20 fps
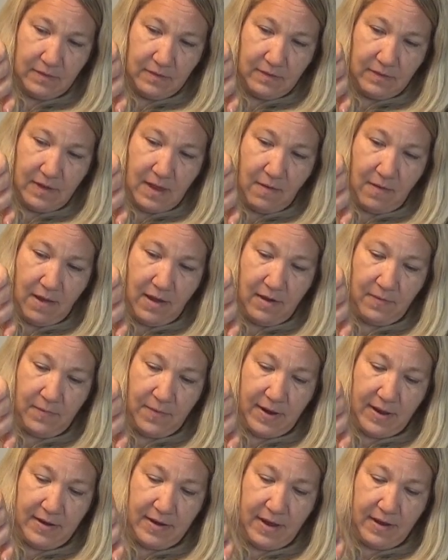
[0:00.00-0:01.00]
Now I
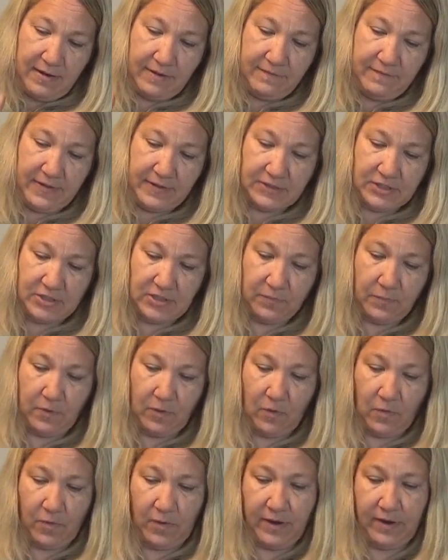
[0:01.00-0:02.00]
ran out of
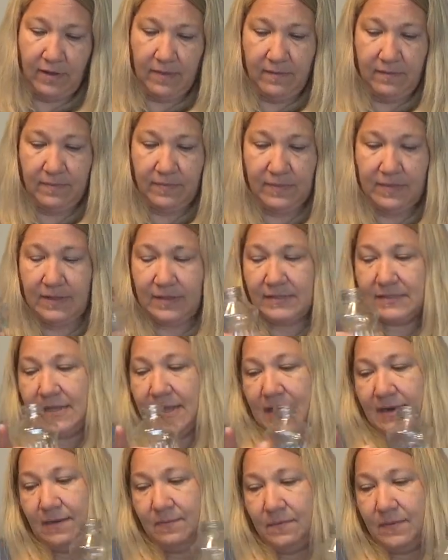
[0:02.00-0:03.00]
vegetable oil. Is
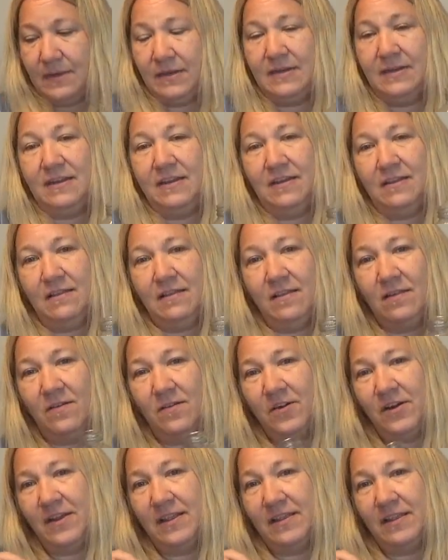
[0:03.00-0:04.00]
that a big deal
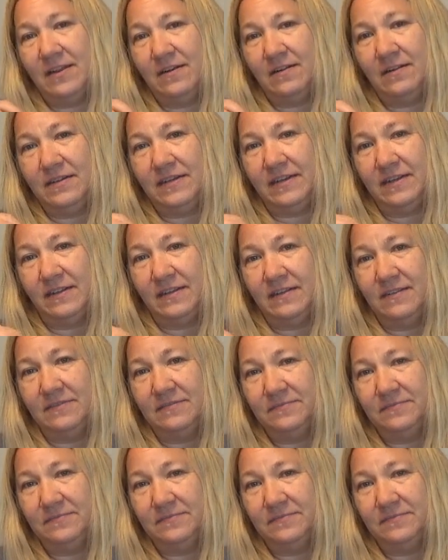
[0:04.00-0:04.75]
or a little deal?